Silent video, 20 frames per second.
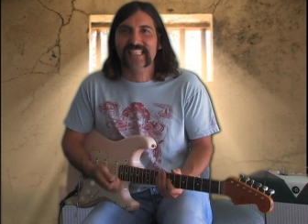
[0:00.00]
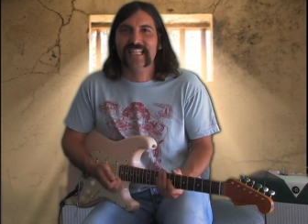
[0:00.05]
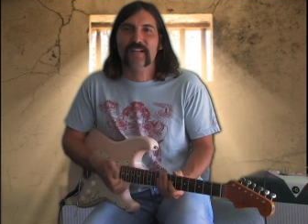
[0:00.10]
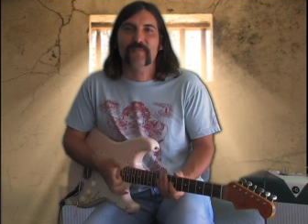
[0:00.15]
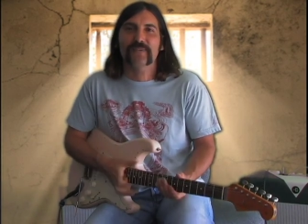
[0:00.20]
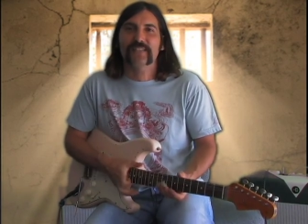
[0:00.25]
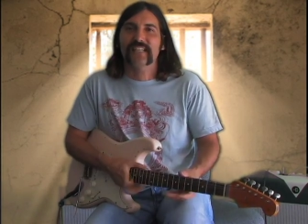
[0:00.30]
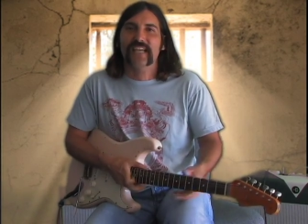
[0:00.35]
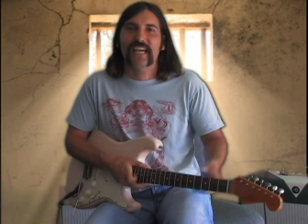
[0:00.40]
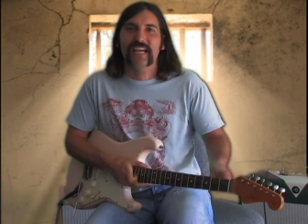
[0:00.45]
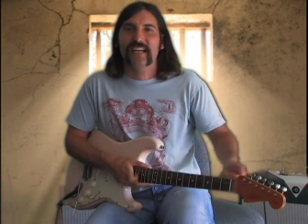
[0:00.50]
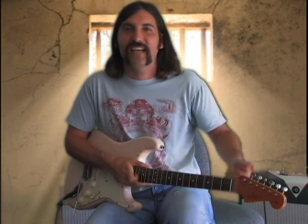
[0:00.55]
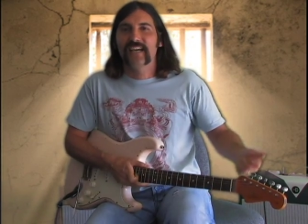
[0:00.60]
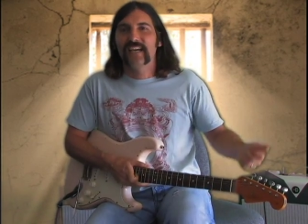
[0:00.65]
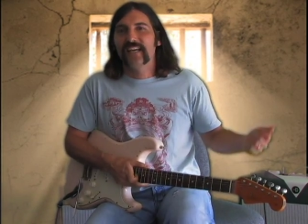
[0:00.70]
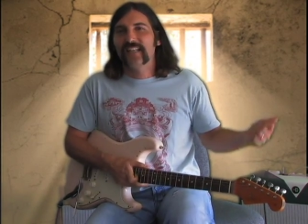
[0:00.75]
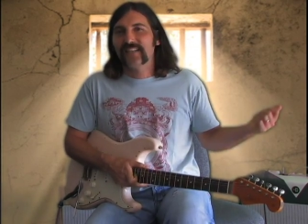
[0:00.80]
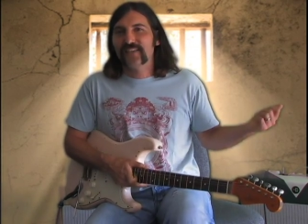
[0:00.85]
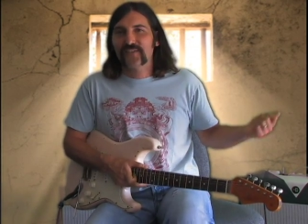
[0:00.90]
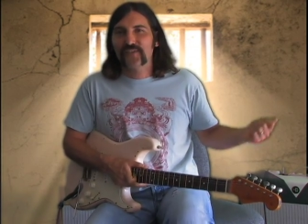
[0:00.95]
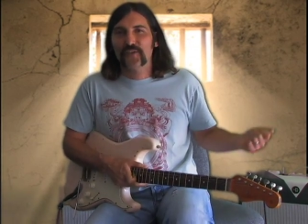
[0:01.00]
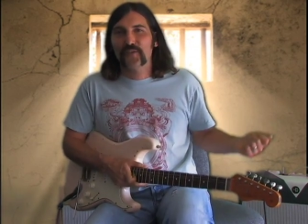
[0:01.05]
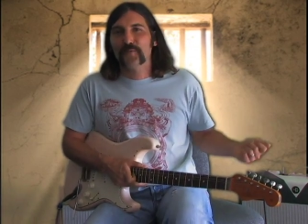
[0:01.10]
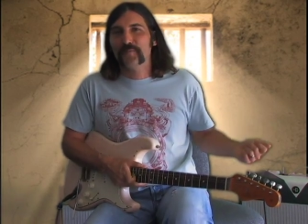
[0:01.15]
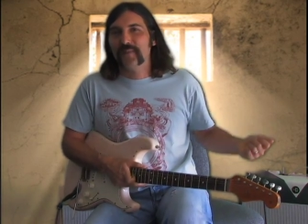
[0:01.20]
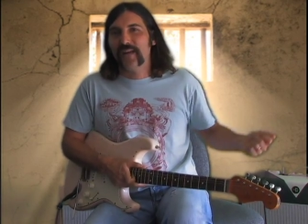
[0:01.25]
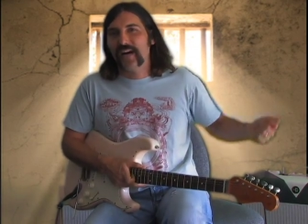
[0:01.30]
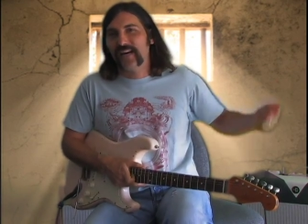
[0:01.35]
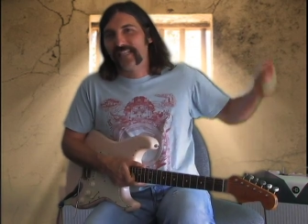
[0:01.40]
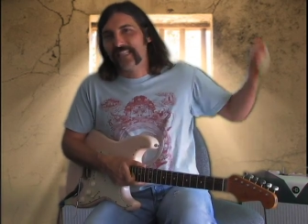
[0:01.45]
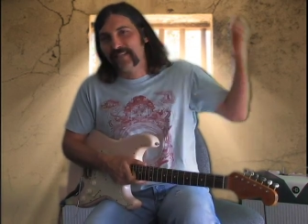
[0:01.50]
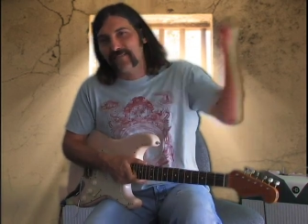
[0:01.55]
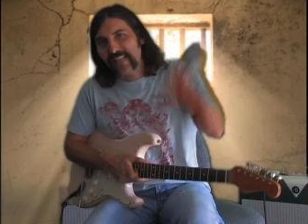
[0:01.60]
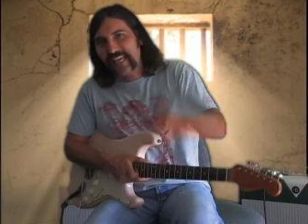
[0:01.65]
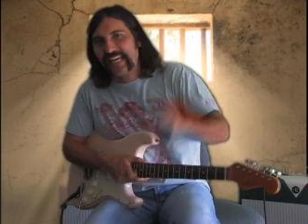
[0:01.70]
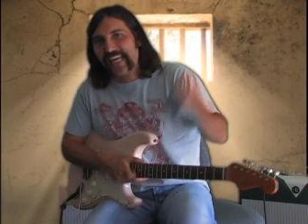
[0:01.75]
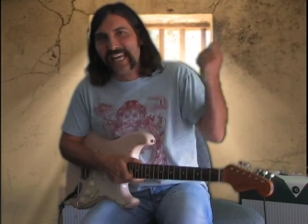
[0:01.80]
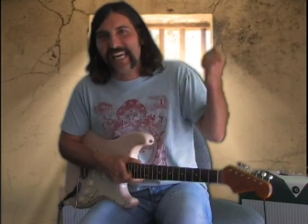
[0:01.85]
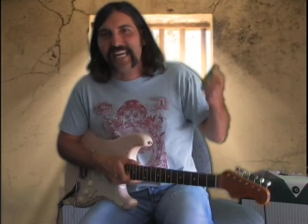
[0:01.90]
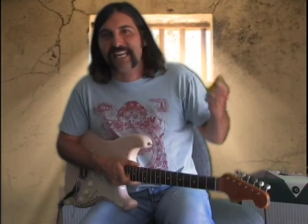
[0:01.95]
And it was like the soup knots. He'd
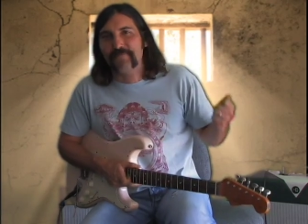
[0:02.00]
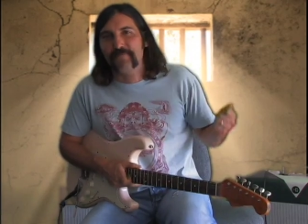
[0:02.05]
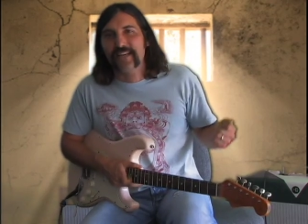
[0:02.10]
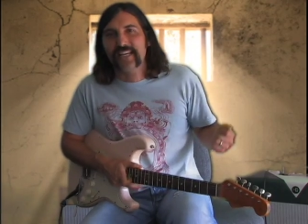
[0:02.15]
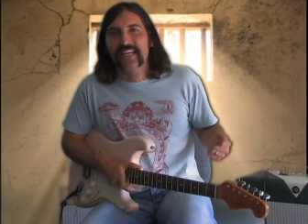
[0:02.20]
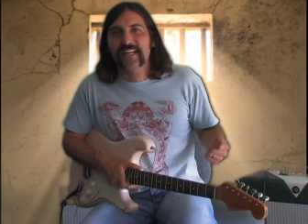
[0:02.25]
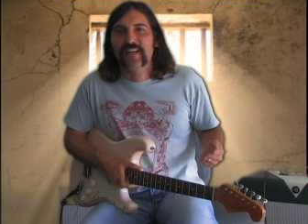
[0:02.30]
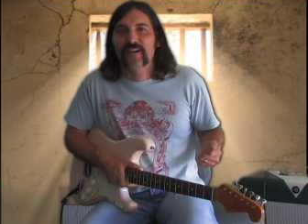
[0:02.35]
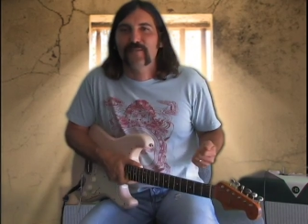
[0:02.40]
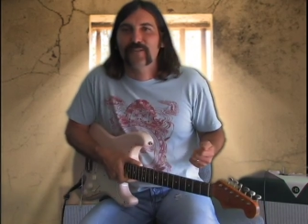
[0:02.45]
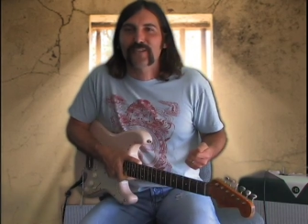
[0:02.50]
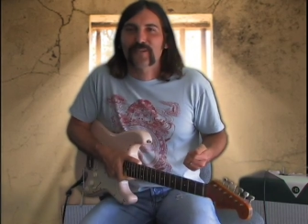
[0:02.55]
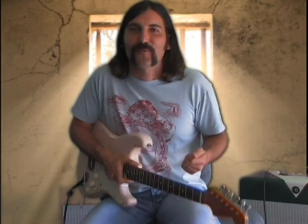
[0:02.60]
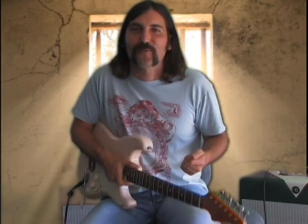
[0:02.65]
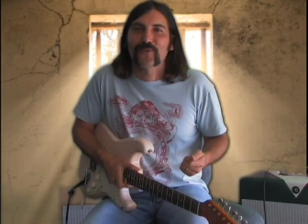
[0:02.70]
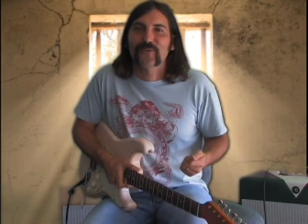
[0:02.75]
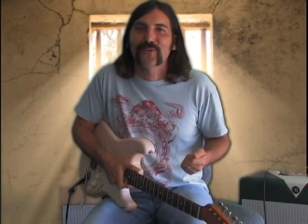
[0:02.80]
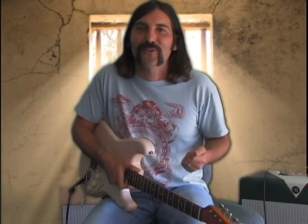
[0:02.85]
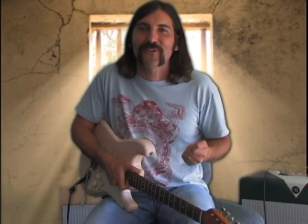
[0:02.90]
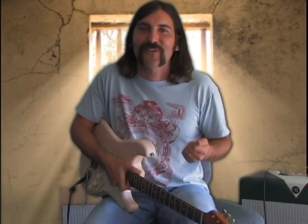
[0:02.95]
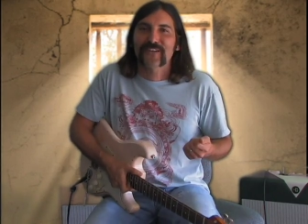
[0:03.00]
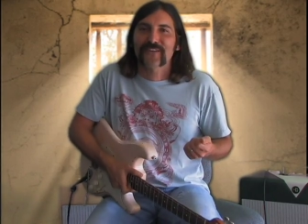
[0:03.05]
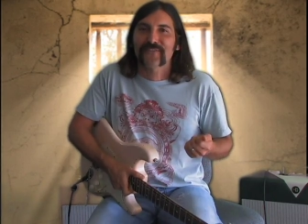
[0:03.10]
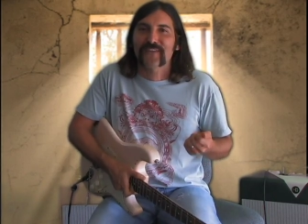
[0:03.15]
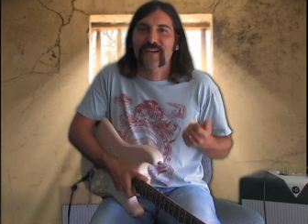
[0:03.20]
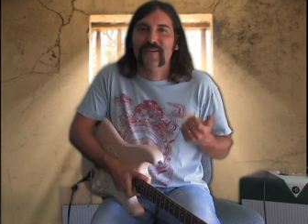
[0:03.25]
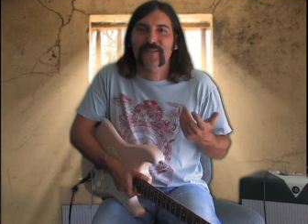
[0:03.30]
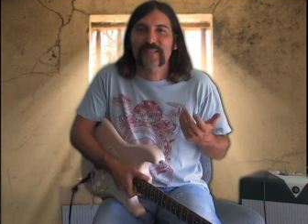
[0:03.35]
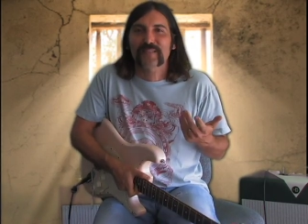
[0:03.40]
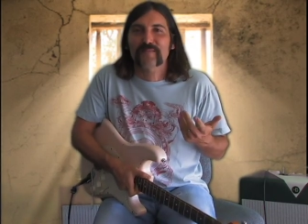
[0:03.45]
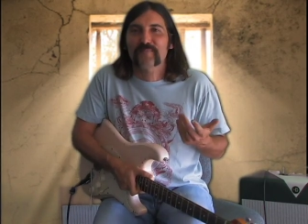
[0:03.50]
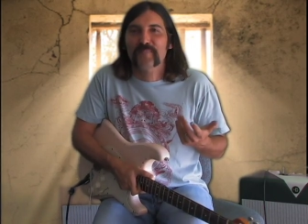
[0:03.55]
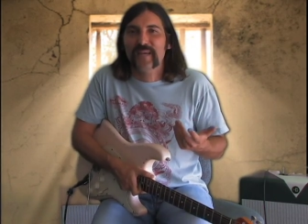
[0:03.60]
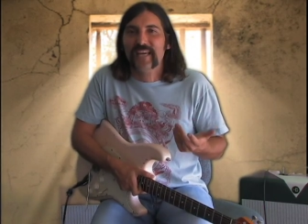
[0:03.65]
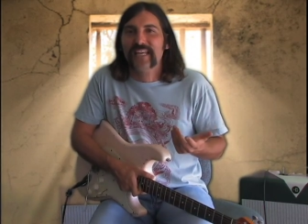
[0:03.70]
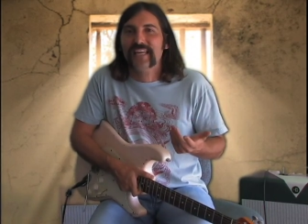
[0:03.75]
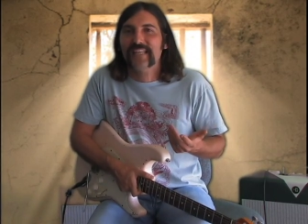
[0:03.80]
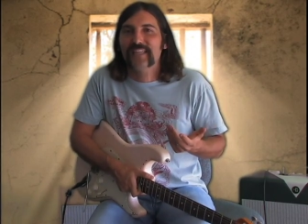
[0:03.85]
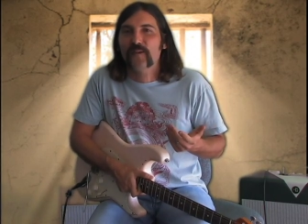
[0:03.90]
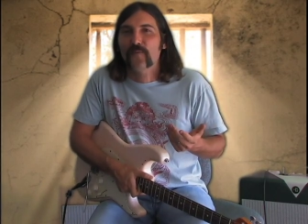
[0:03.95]
like hit me, you know, with the ruler if I wasn't
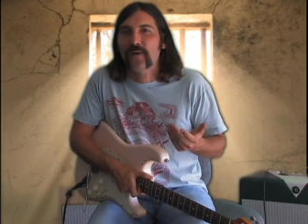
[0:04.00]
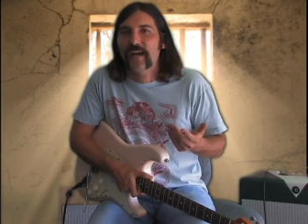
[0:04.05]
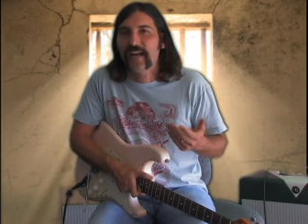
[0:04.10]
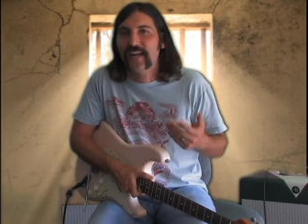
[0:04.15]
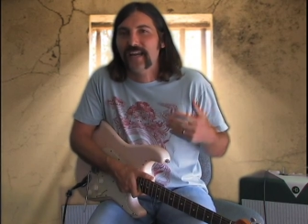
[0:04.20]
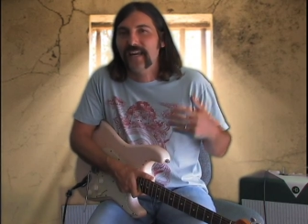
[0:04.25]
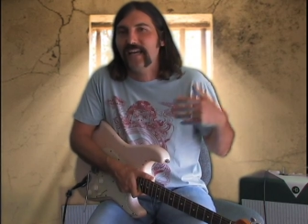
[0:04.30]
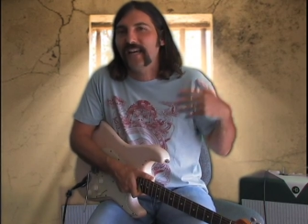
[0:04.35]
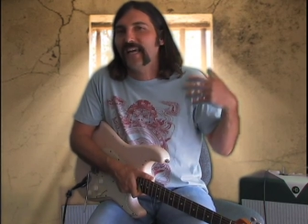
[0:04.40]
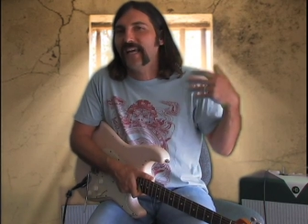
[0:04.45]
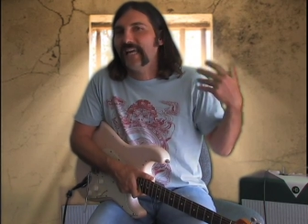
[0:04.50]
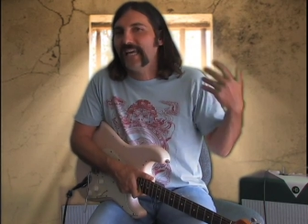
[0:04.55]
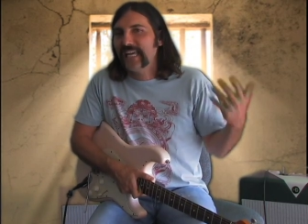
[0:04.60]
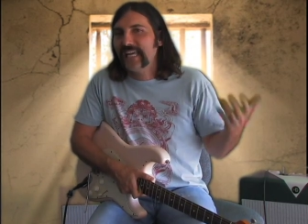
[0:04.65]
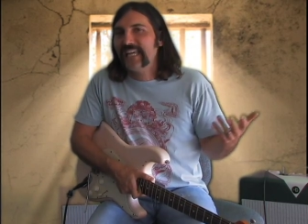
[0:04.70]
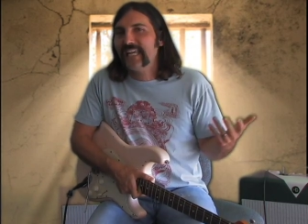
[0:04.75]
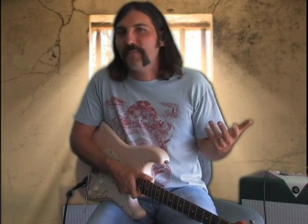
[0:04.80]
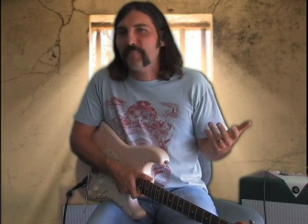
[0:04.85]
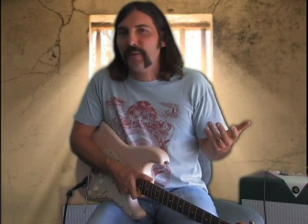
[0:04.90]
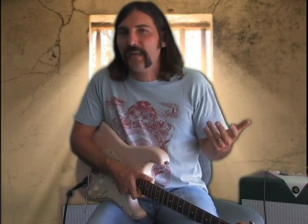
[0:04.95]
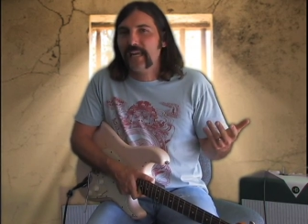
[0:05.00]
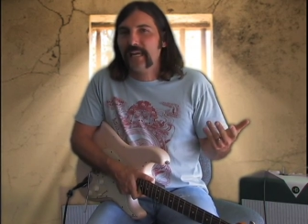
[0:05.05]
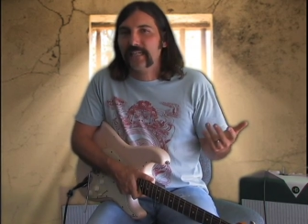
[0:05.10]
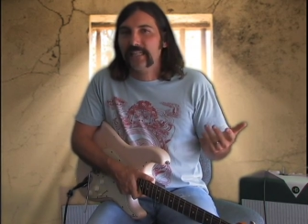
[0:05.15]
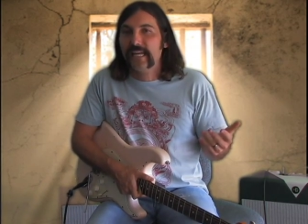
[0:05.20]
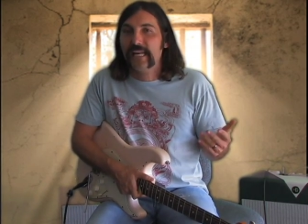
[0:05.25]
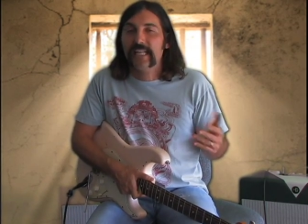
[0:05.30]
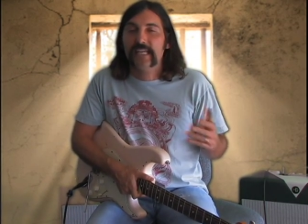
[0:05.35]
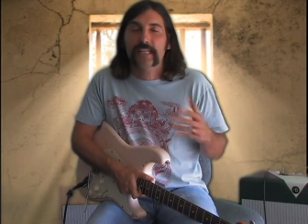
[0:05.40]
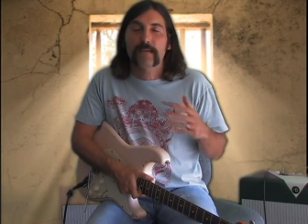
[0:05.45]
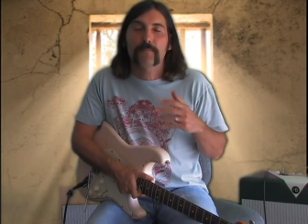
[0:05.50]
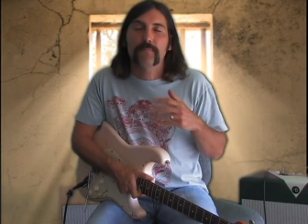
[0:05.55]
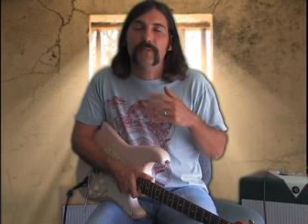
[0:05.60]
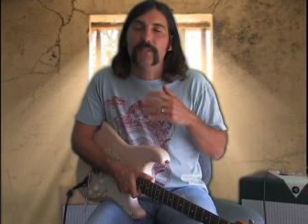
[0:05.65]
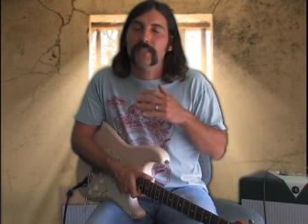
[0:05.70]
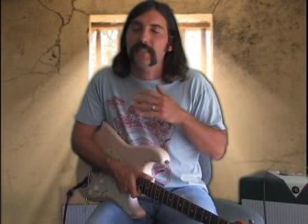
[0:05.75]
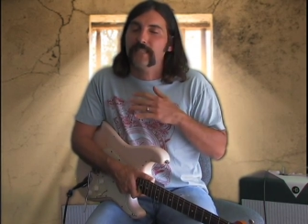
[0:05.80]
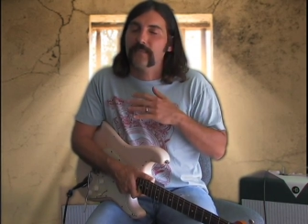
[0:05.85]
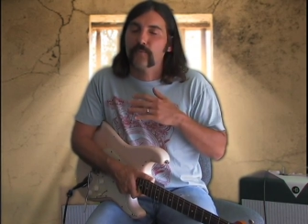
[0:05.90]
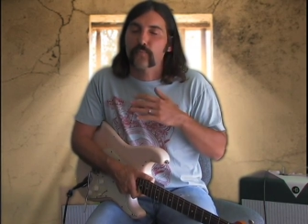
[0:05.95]
picking the way he picked. And it
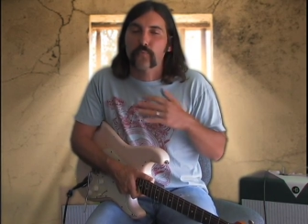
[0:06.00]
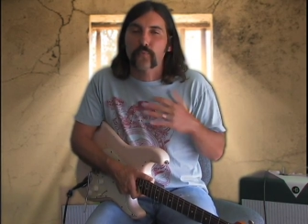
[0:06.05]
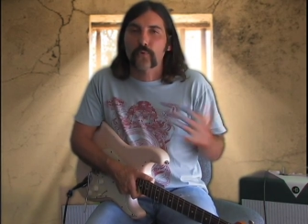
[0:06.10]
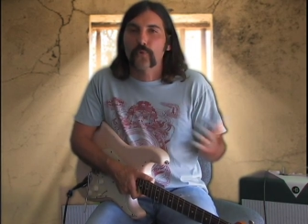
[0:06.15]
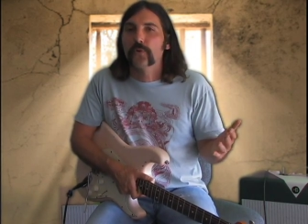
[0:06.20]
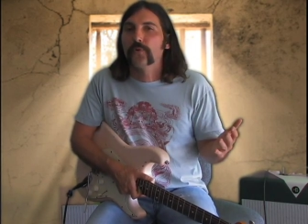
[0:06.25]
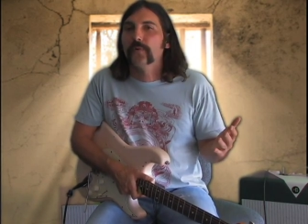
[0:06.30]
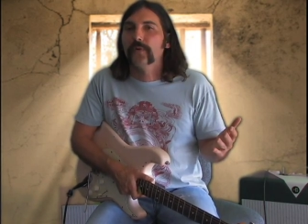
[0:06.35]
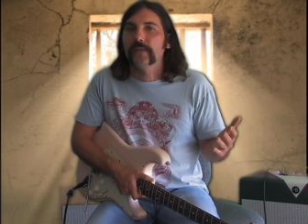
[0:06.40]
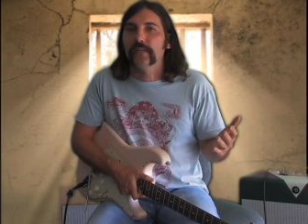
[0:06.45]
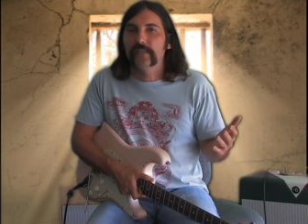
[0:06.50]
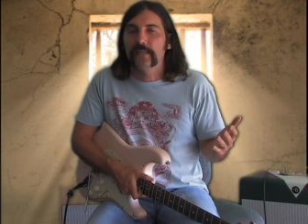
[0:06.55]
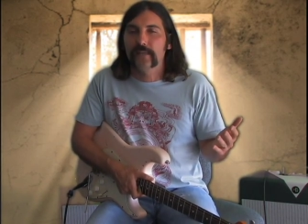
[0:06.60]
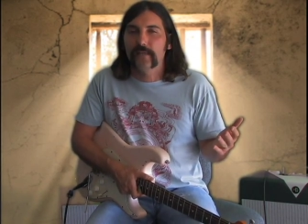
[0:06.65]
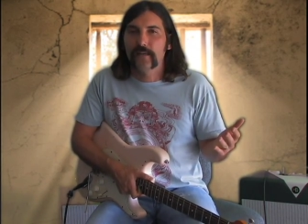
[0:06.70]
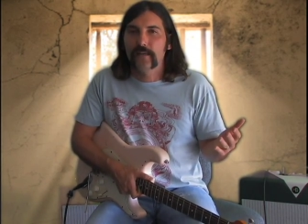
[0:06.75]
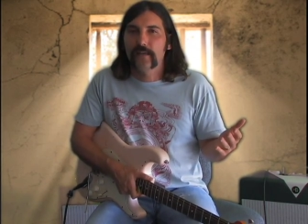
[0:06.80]
completely ruined